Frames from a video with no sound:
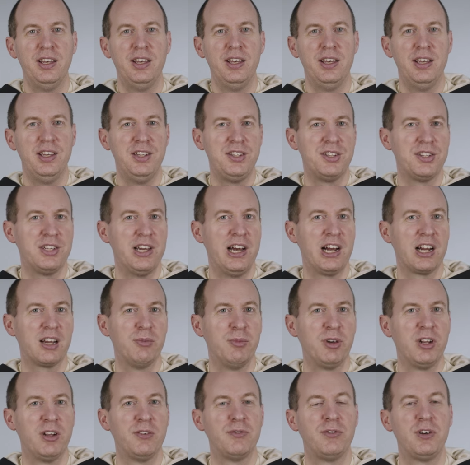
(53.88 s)
Each
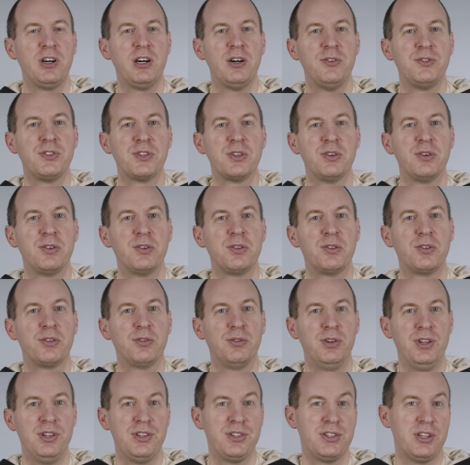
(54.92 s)
sacrament involves
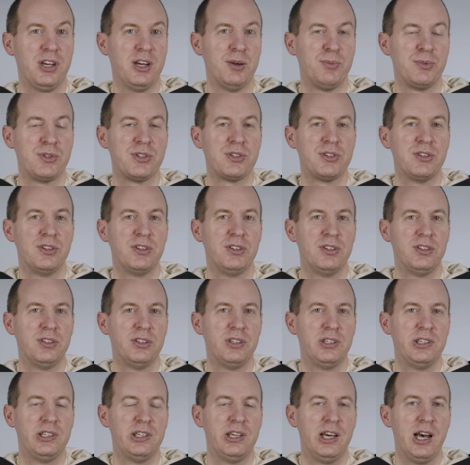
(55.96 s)
three steps
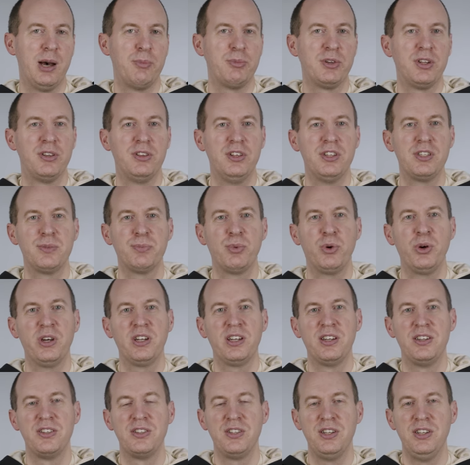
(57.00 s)
up to this
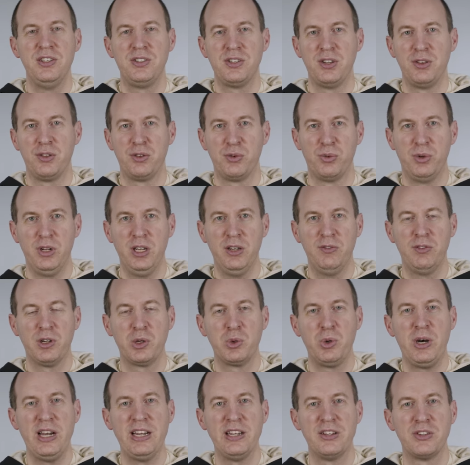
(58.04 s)
point in season three of
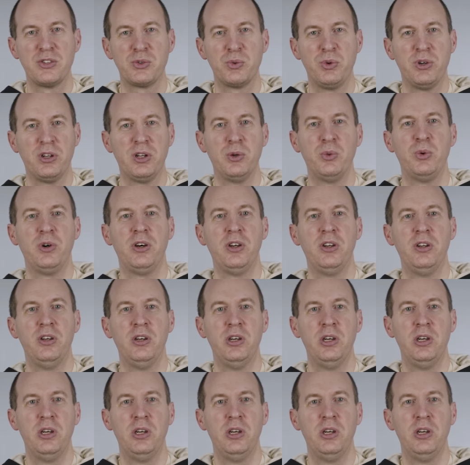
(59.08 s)
Aquinas 101,